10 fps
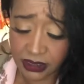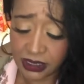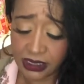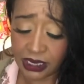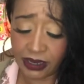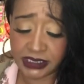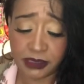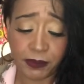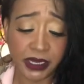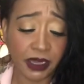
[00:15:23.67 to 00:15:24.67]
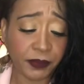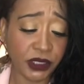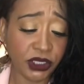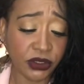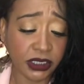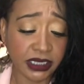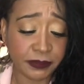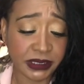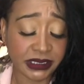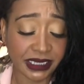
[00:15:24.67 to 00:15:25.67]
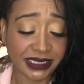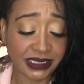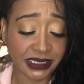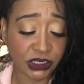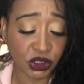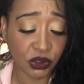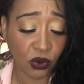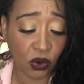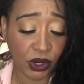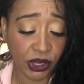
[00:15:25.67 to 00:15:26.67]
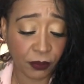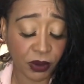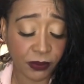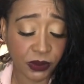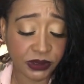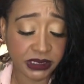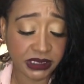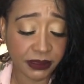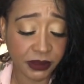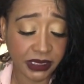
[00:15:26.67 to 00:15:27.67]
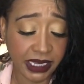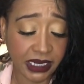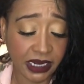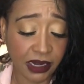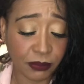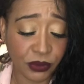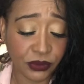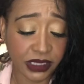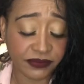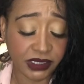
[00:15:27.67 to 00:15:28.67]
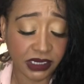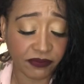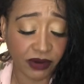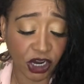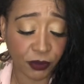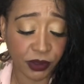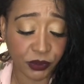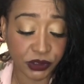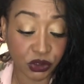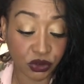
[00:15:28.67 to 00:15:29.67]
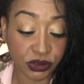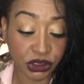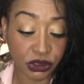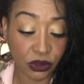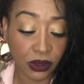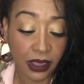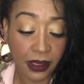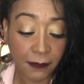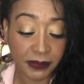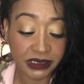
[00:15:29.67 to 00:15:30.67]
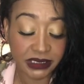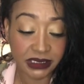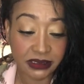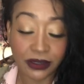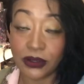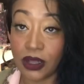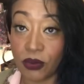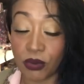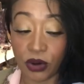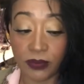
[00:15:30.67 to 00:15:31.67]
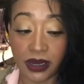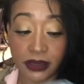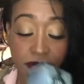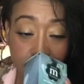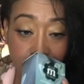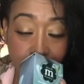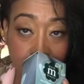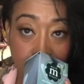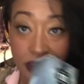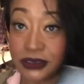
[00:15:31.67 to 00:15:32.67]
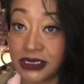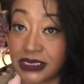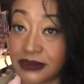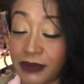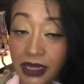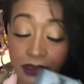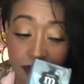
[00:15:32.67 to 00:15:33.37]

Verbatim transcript: Now I did pick up the eucalyptus essential oil. Promotes stimulating and mood lifting environment with a traditional medicinal aroma. You can smell it.